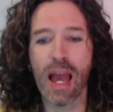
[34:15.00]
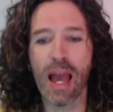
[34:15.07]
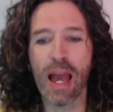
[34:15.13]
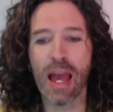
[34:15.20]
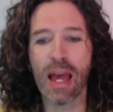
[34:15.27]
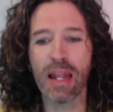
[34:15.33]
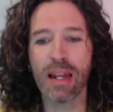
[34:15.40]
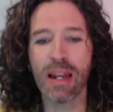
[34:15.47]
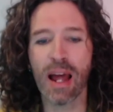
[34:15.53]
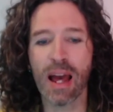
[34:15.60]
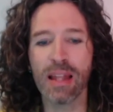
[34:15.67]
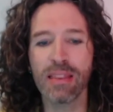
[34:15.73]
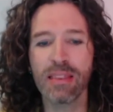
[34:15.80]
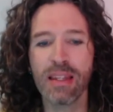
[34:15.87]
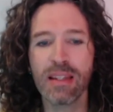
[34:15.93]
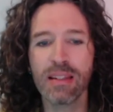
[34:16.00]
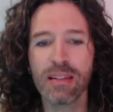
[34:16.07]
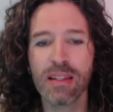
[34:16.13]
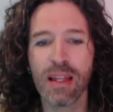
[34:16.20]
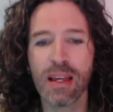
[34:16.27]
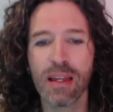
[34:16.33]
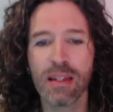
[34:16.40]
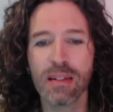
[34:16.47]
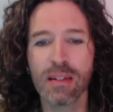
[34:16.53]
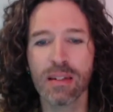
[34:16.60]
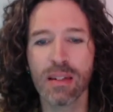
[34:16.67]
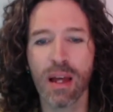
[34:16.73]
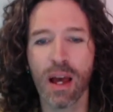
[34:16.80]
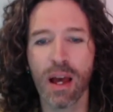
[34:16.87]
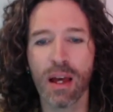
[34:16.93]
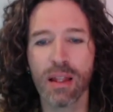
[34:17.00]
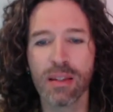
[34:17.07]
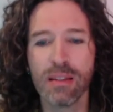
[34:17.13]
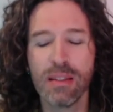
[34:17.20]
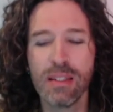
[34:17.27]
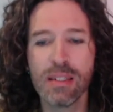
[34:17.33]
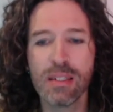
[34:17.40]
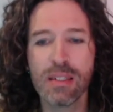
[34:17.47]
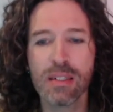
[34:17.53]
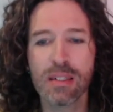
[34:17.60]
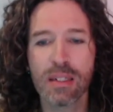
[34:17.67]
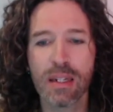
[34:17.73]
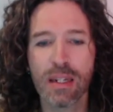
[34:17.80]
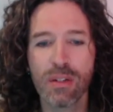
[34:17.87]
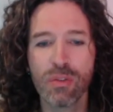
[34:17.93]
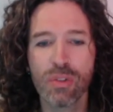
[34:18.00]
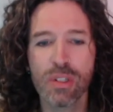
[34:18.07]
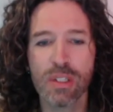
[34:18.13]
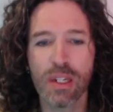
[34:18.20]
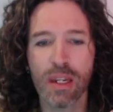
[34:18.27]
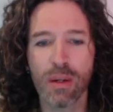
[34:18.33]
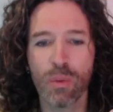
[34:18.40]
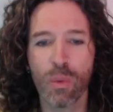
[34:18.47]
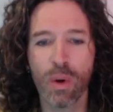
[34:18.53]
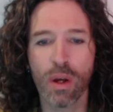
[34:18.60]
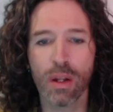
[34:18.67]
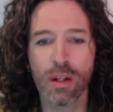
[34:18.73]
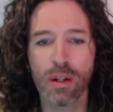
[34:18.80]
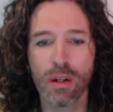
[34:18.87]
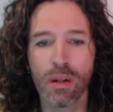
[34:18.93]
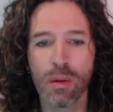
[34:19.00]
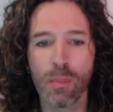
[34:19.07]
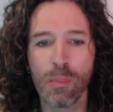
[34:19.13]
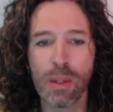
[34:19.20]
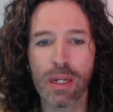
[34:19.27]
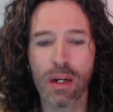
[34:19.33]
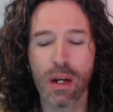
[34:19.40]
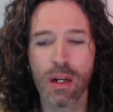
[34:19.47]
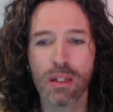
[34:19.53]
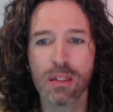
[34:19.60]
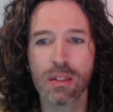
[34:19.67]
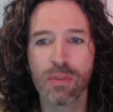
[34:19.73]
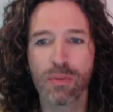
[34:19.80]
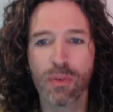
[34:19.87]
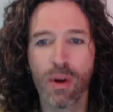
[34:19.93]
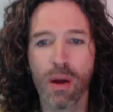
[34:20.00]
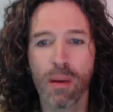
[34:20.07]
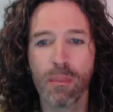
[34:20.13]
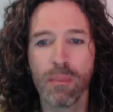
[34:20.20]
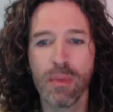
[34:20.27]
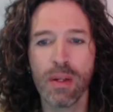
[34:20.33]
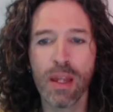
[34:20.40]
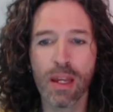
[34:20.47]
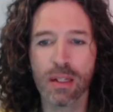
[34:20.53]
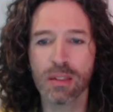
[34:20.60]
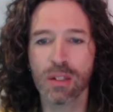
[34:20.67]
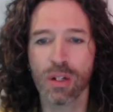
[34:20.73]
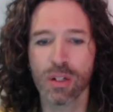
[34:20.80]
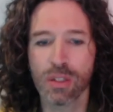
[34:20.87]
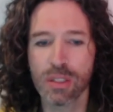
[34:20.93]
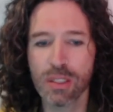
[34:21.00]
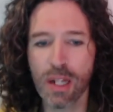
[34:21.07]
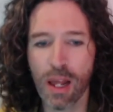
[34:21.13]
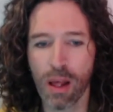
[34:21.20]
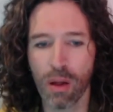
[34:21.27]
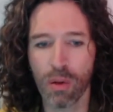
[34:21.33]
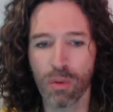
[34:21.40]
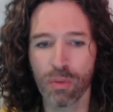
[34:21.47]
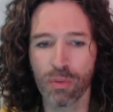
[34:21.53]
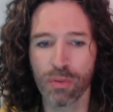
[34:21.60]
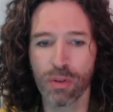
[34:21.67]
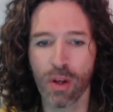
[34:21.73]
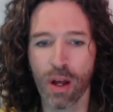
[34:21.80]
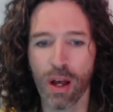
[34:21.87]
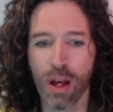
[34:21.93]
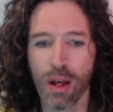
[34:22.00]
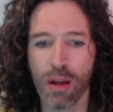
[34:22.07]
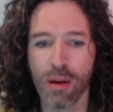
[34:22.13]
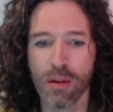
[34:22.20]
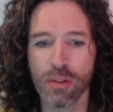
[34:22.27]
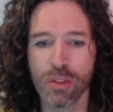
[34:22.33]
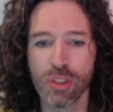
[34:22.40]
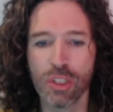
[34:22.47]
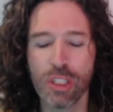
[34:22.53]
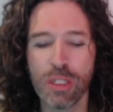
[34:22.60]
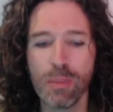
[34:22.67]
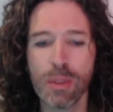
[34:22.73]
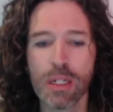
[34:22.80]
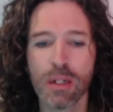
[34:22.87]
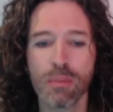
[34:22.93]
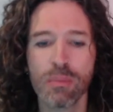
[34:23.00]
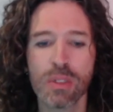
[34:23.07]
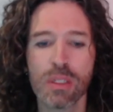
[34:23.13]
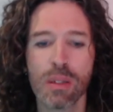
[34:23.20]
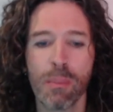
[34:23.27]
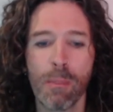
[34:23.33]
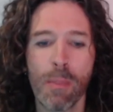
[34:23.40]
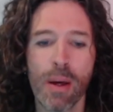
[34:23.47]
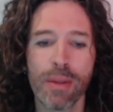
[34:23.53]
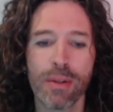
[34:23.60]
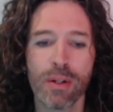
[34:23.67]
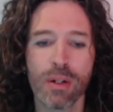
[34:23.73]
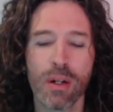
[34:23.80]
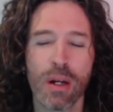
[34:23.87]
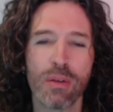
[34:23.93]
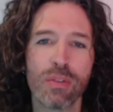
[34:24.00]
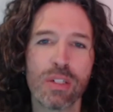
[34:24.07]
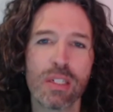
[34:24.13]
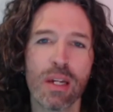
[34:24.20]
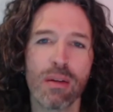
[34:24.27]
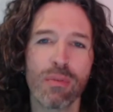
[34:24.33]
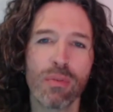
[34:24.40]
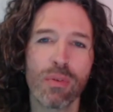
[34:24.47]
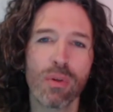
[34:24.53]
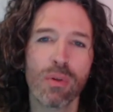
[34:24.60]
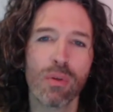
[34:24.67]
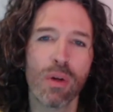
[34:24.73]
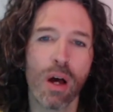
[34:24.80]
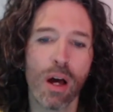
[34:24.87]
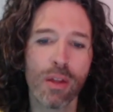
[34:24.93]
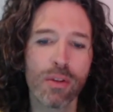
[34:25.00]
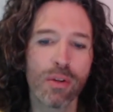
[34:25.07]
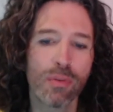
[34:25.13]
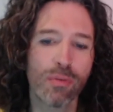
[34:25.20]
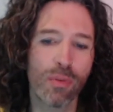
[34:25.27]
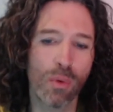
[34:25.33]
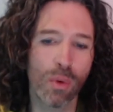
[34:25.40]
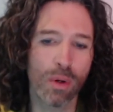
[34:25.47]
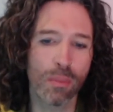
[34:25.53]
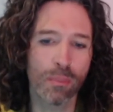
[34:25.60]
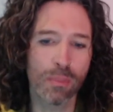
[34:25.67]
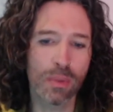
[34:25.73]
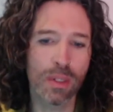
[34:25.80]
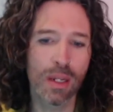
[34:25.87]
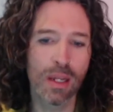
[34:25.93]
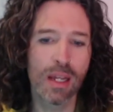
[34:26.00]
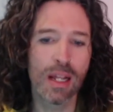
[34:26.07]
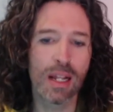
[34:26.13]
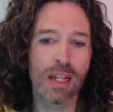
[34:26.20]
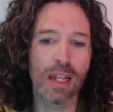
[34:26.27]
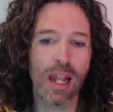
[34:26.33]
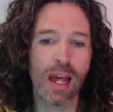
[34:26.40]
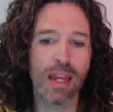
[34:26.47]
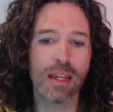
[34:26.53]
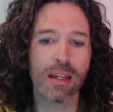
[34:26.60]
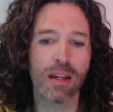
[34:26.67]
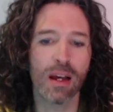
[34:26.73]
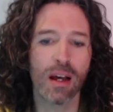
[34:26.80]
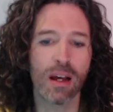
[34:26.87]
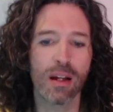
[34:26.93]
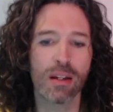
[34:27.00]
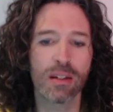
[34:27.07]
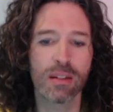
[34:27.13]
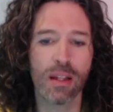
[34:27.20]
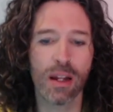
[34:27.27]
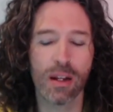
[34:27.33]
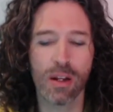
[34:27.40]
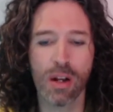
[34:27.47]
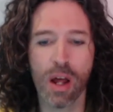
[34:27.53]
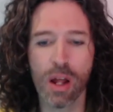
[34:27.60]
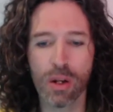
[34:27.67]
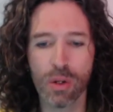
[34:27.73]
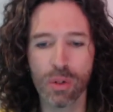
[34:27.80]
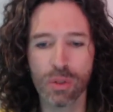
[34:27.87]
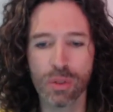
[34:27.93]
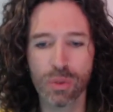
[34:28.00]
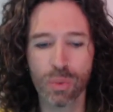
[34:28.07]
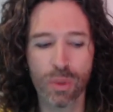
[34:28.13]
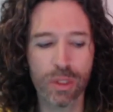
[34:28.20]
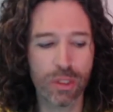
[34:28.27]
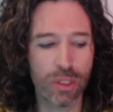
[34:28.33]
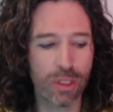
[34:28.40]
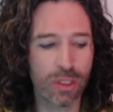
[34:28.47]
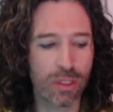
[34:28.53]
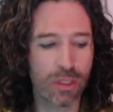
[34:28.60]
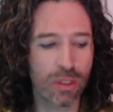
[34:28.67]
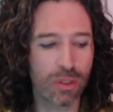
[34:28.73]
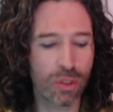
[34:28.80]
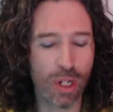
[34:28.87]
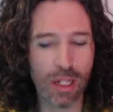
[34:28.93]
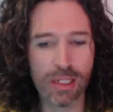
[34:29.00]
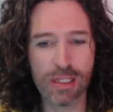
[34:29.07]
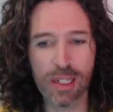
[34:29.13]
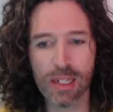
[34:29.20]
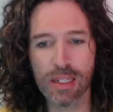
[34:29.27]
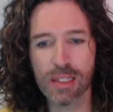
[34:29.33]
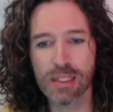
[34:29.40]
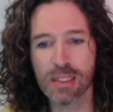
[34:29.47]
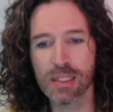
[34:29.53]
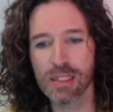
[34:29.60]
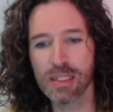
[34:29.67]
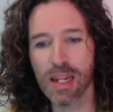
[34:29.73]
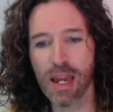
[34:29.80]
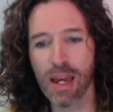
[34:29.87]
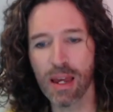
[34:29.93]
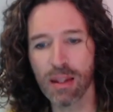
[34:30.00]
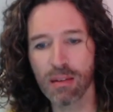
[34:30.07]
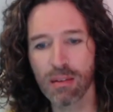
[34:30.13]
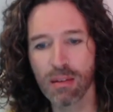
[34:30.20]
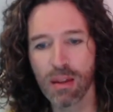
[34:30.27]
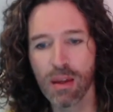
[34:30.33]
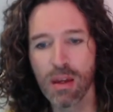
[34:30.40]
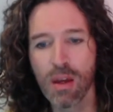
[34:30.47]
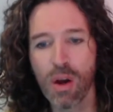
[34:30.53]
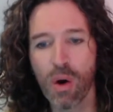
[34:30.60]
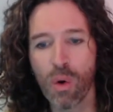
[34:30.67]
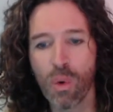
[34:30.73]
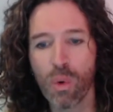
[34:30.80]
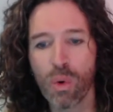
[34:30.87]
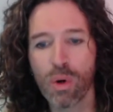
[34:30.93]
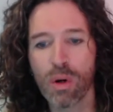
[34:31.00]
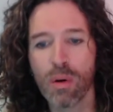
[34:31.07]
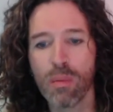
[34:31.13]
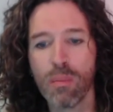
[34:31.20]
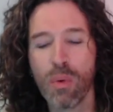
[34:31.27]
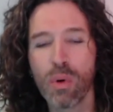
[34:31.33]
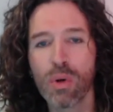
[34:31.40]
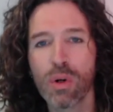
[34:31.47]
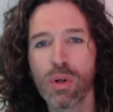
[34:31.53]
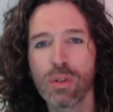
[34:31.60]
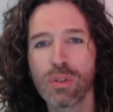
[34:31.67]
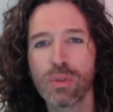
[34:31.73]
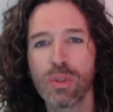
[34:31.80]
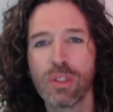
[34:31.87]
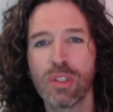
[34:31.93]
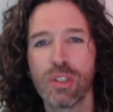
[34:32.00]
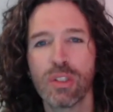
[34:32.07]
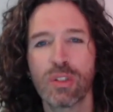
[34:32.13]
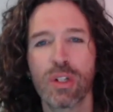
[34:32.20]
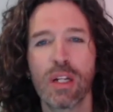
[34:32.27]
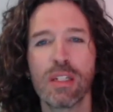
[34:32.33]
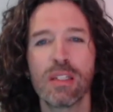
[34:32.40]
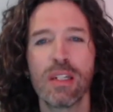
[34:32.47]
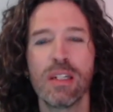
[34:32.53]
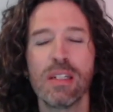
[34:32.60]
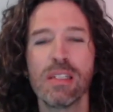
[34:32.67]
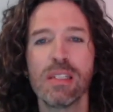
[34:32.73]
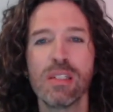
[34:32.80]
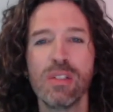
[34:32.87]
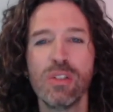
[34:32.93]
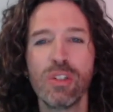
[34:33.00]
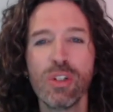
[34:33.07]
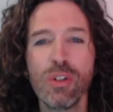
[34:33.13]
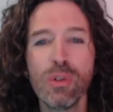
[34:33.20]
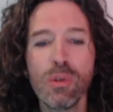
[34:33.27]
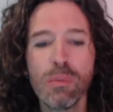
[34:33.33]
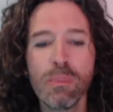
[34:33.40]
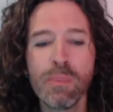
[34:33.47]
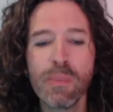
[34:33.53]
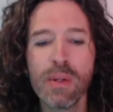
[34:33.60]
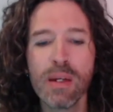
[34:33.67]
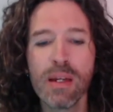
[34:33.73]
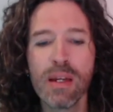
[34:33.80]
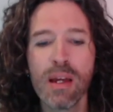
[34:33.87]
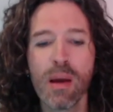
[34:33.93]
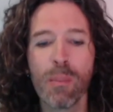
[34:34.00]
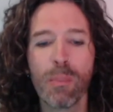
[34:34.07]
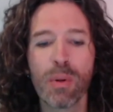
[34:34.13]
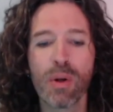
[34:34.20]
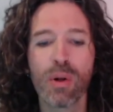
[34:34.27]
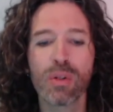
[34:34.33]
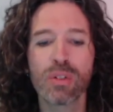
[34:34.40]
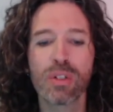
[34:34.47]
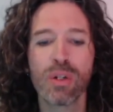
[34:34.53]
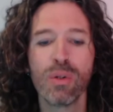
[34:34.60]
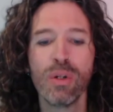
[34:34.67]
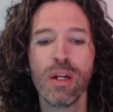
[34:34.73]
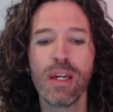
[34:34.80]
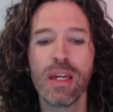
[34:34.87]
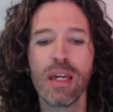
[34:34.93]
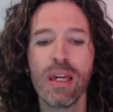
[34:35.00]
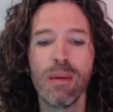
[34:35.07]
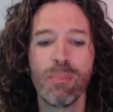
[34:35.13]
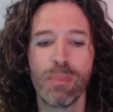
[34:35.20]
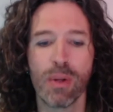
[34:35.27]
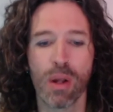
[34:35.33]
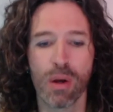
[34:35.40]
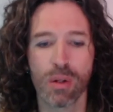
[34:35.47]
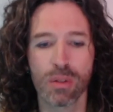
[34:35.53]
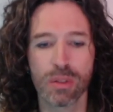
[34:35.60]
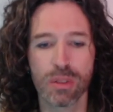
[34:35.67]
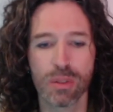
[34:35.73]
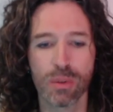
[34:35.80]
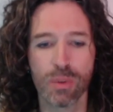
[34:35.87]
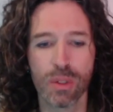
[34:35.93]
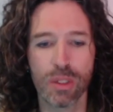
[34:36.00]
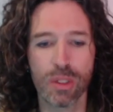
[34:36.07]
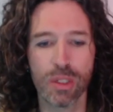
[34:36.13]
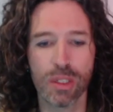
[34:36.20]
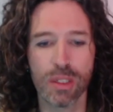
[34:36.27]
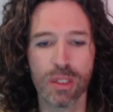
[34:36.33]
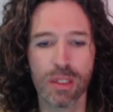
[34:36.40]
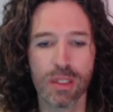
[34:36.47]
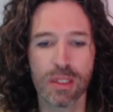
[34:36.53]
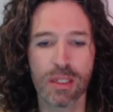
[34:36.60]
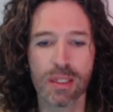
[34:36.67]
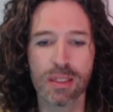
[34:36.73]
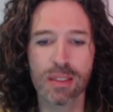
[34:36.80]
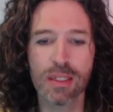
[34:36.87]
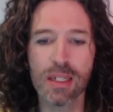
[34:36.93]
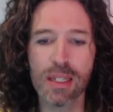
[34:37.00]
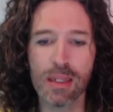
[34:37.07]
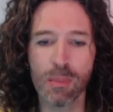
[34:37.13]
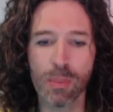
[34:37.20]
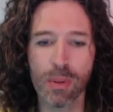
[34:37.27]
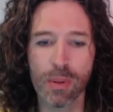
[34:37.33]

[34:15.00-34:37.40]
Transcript: And I think that uh, this is an interesting one because from Nyx herself, uh, she becomes the mother of several other forms, like uh, Thanatos, which is translated as death, or Moros, which is translated as doom, but also Hypnos, which is sleep.